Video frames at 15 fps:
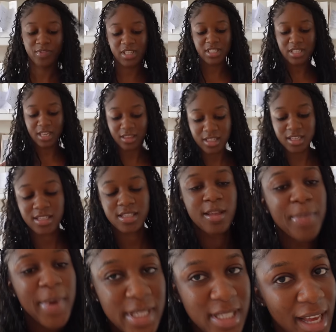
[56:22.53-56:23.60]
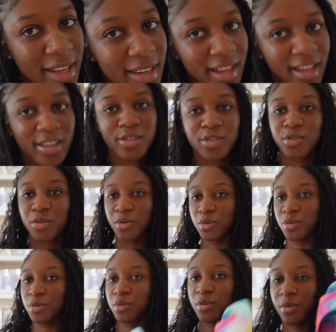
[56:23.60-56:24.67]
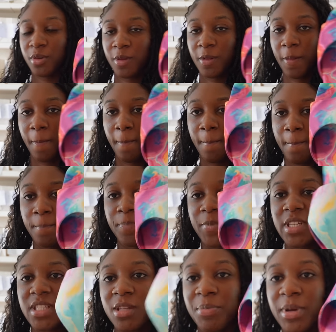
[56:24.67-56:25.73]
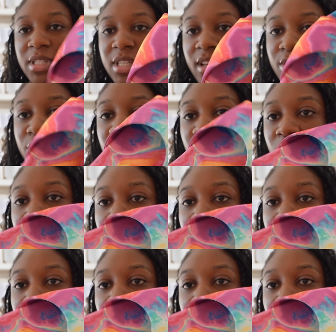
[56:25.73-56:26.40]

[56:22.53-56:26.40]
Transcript: These slippers are nice, so oh. these slippers are so